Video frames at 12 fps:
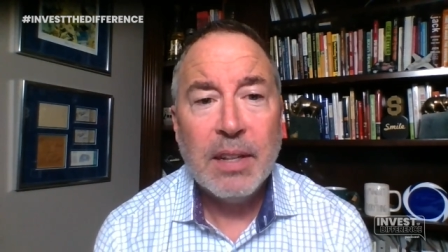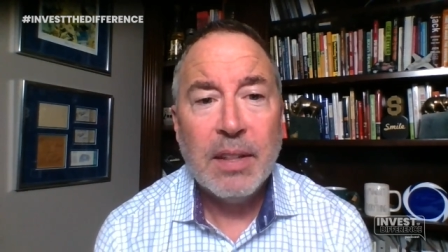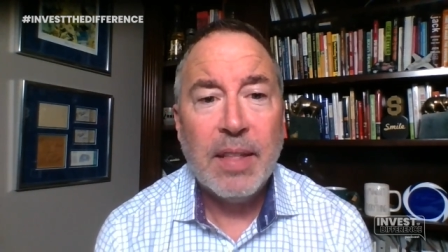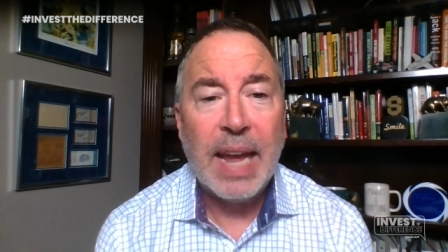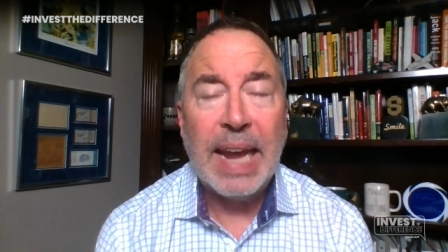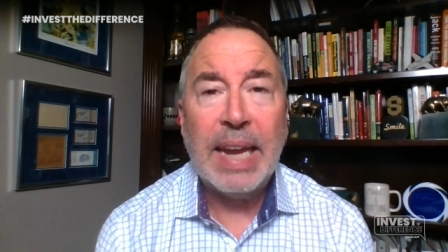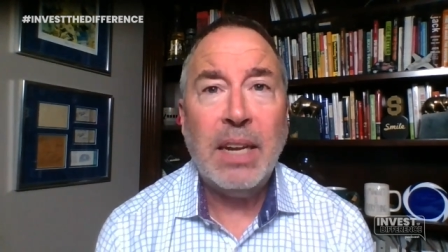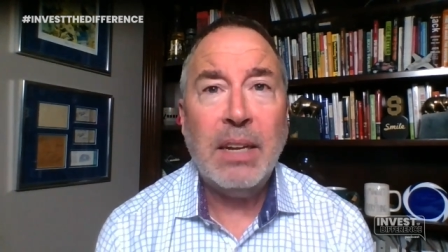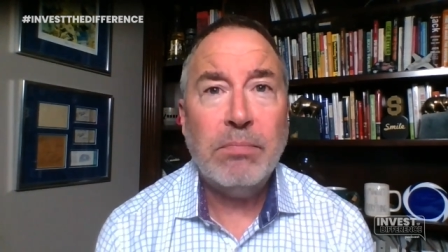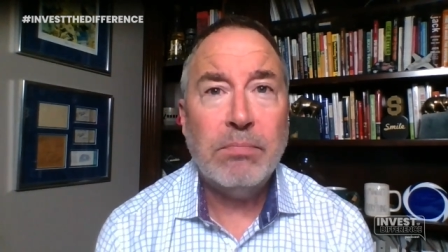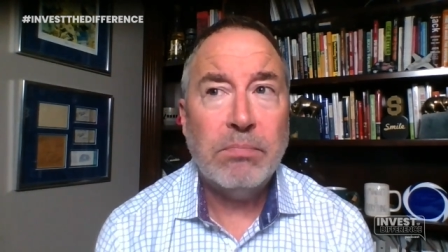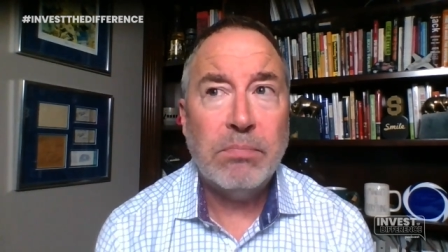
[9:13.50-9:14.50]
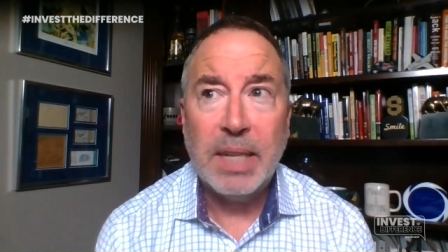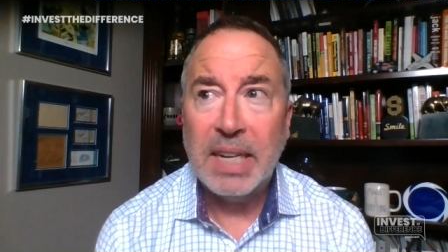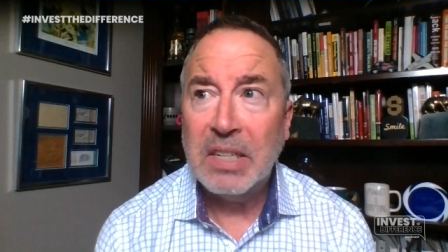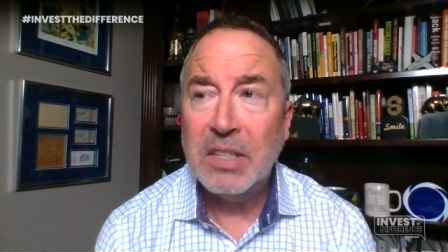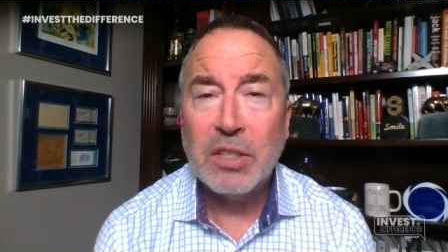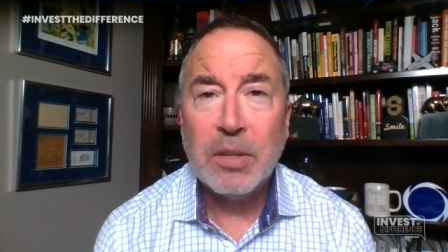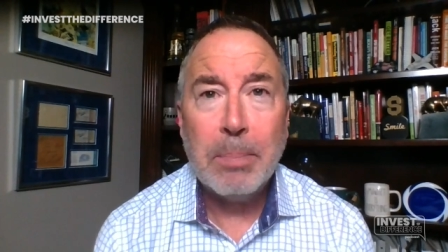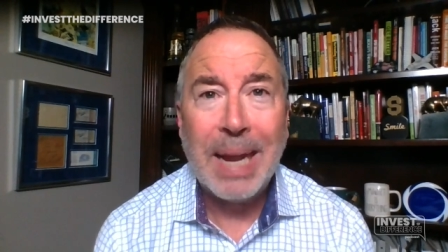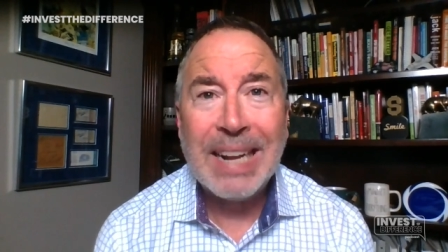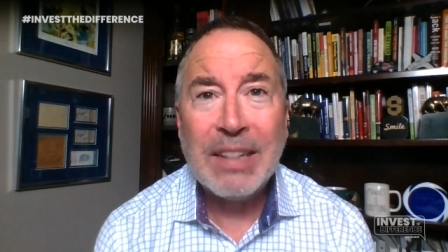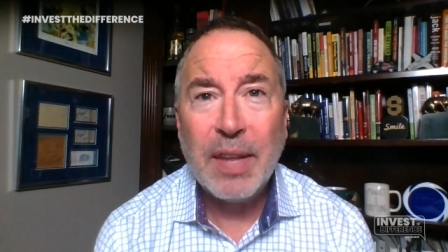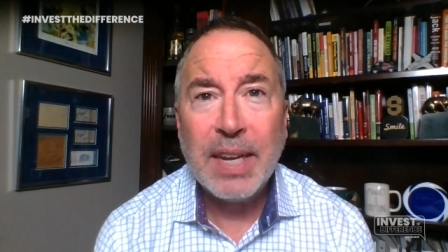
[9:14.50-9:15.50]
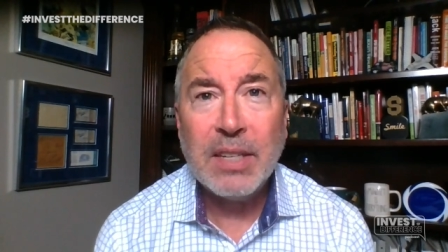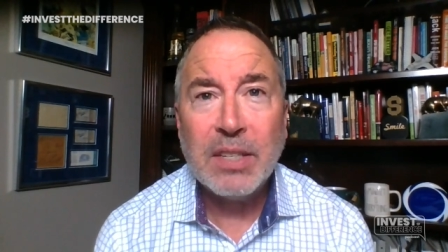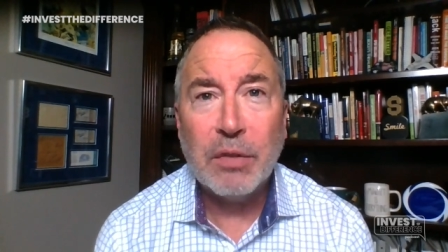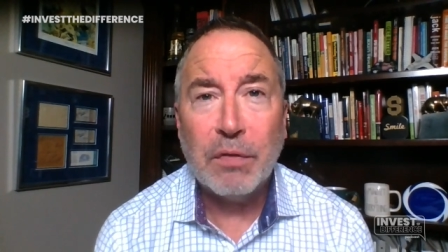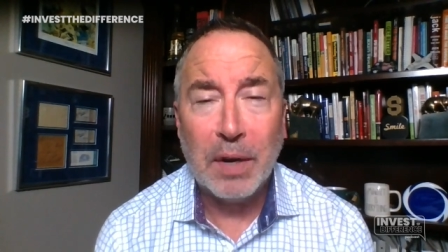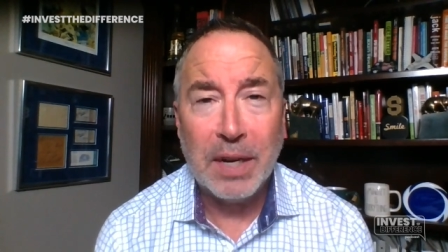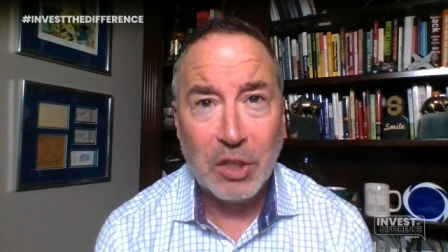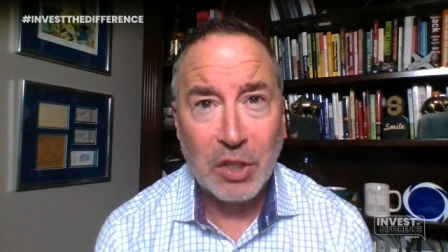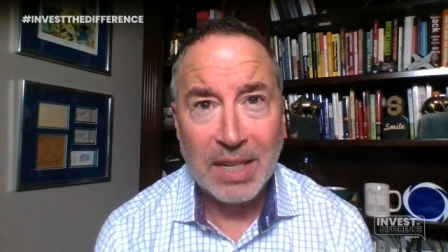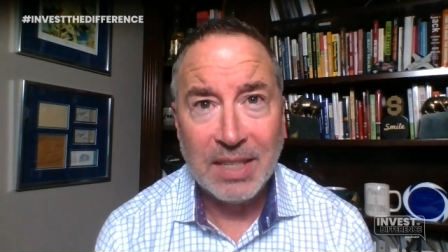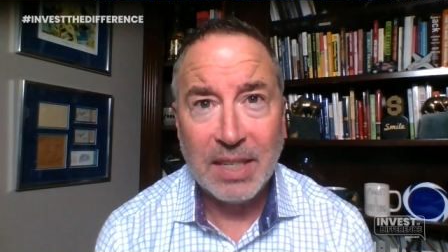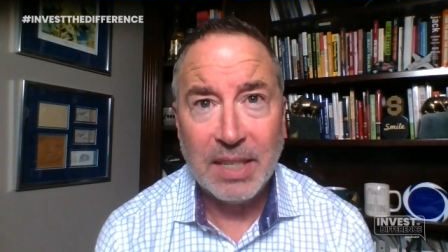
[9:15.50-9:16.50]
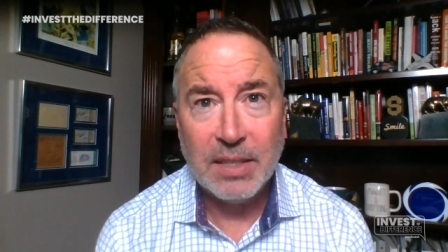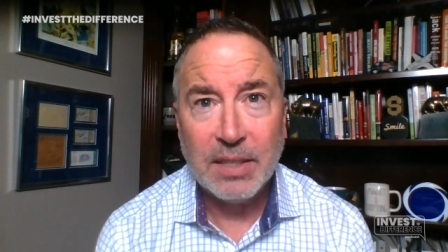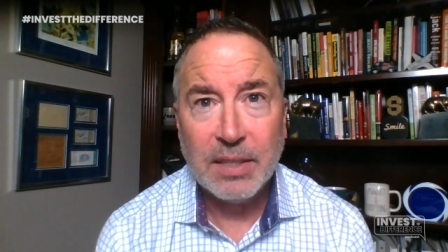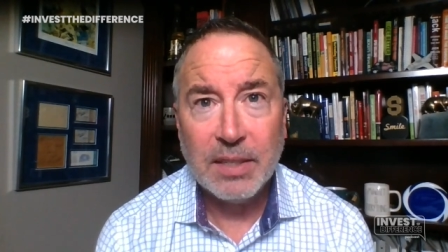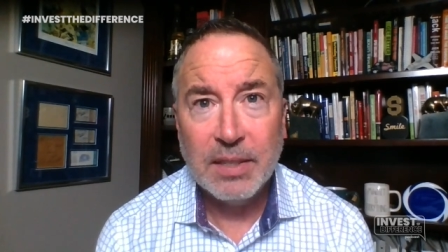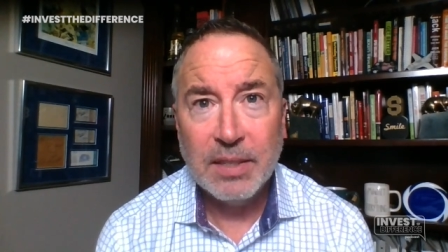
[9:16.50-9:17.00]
They did some bad things to franchisees.